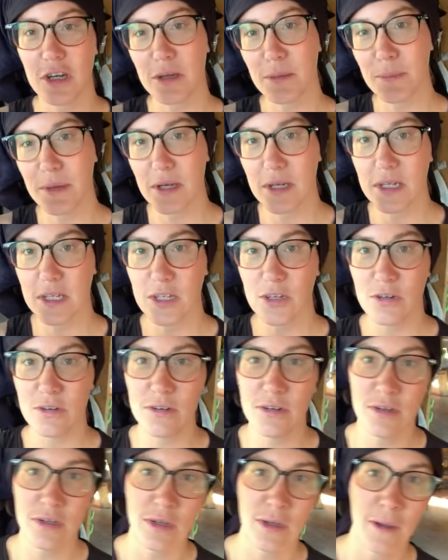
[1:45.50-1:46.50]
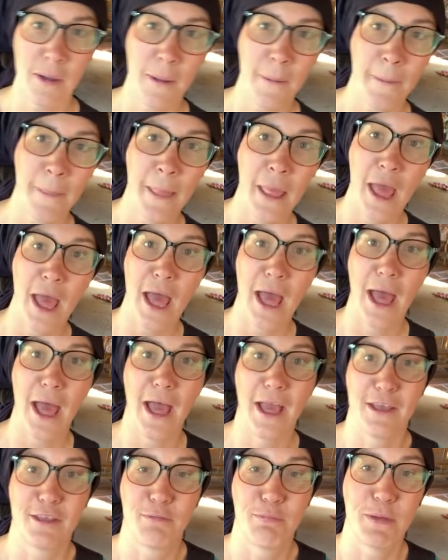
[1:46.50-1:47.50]
milk in your?
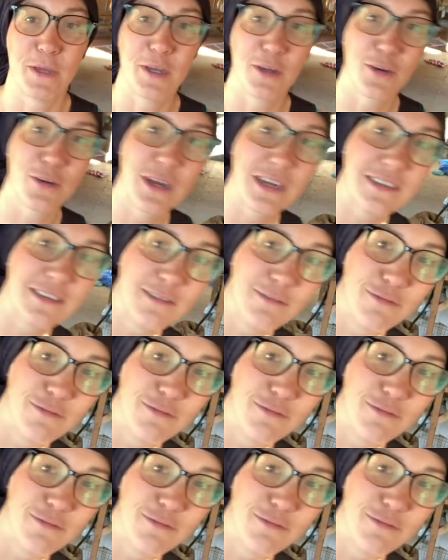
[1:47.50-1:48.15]
I speak aggressive